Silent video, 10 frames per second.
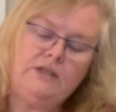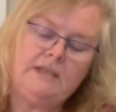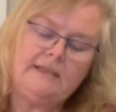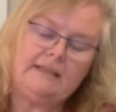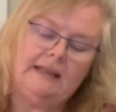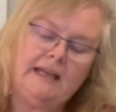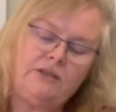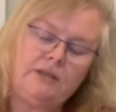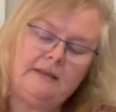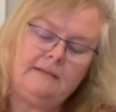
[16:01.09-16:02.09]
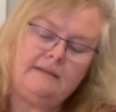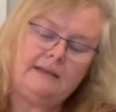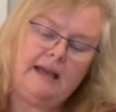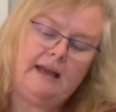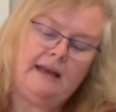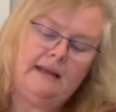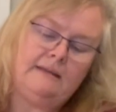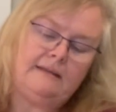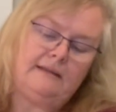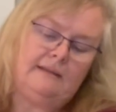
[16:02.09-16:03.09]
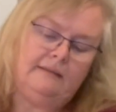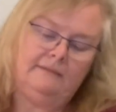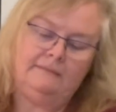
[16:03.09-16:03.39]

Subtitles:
is luscious and it's